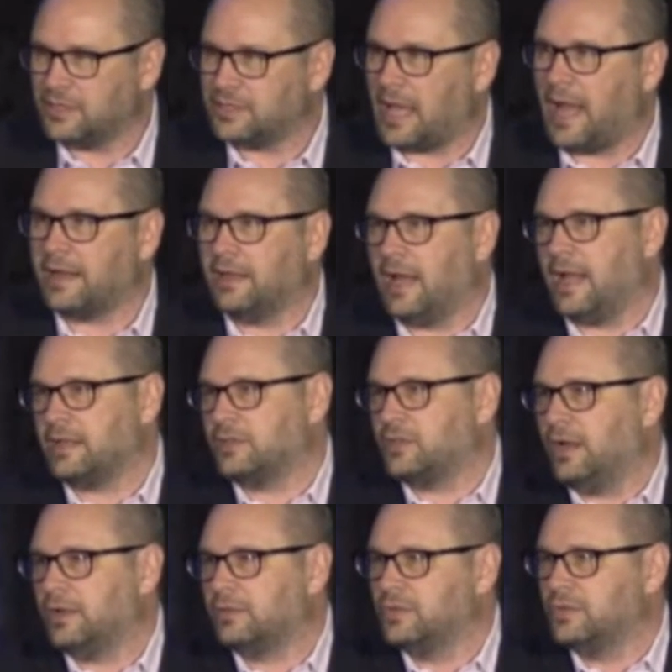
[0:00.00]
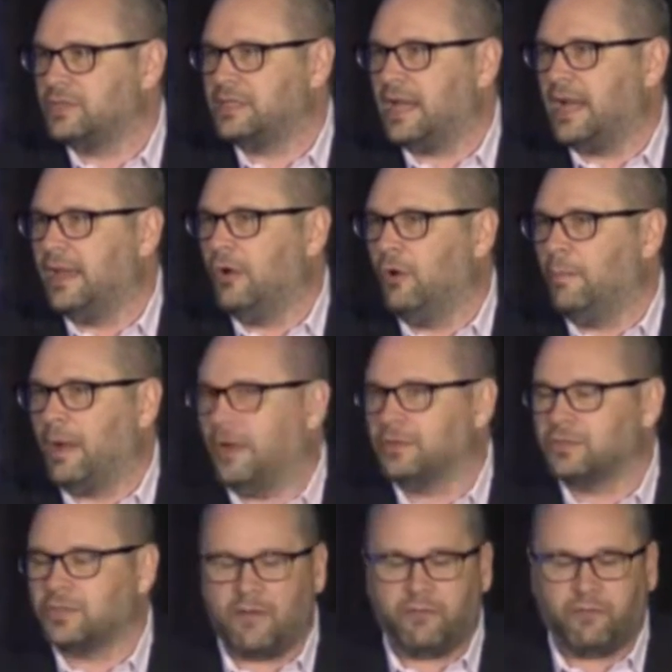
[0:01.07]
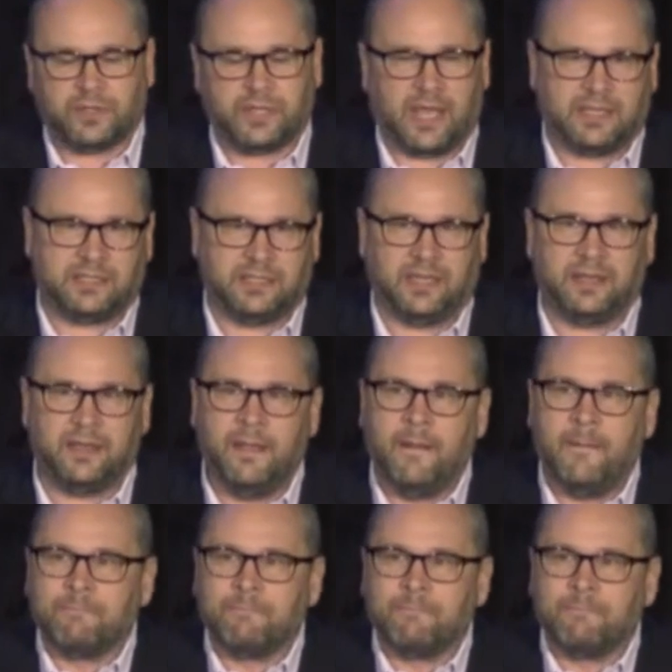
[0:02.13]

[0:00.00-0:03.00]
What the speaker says: is how to talk to a CIO about software testing.